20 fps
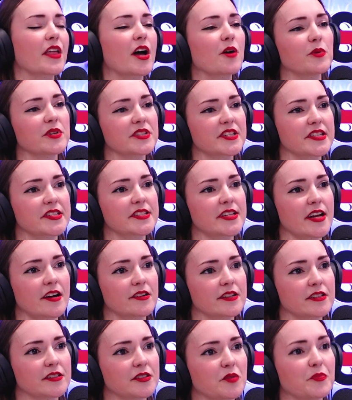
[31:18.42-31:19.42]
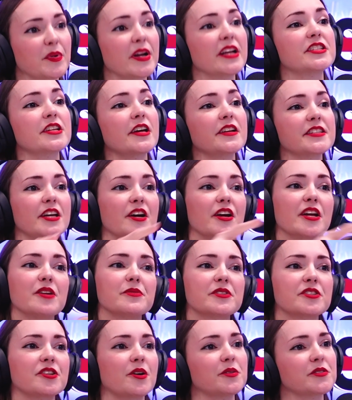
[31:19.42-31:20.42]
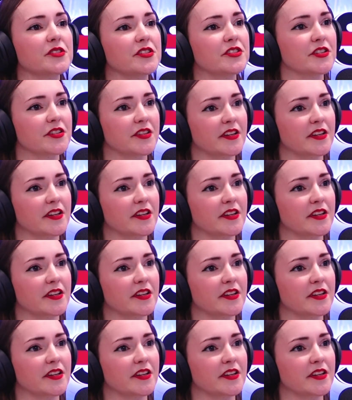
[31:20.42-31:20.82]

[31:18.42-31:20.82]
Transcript: Oh, that was hysterical. But it turns out he was told to do